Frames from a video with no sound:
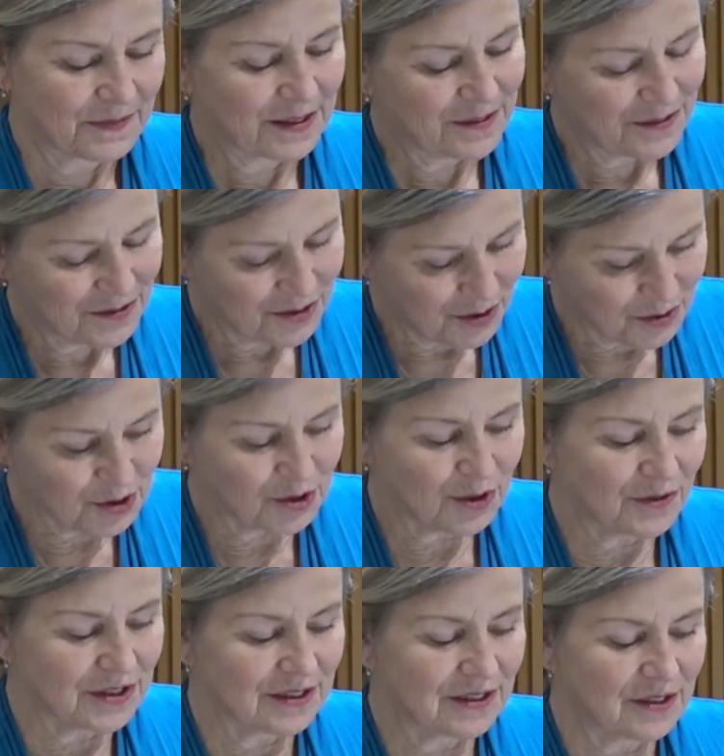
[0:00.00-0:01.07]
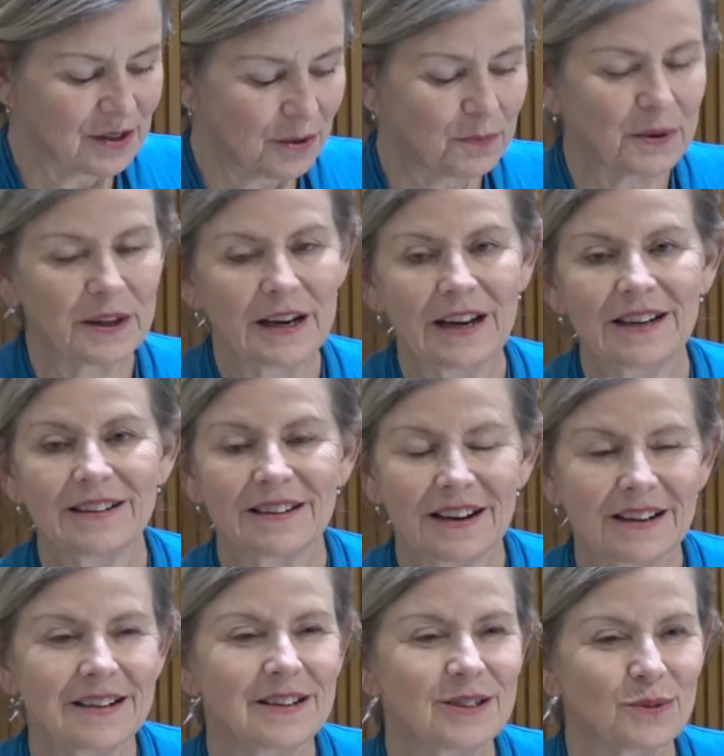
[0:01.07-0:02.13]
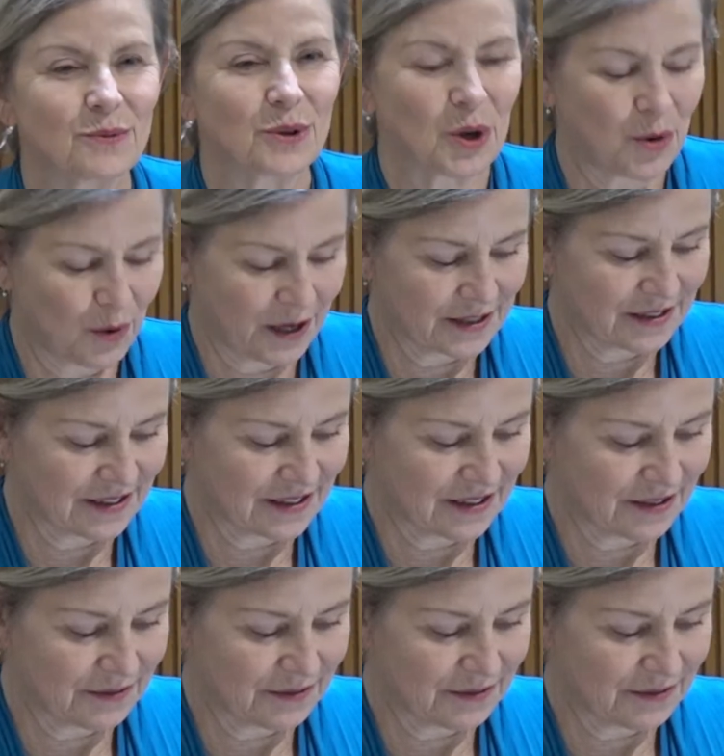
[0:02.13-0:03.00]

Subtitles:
No services are planned at his request.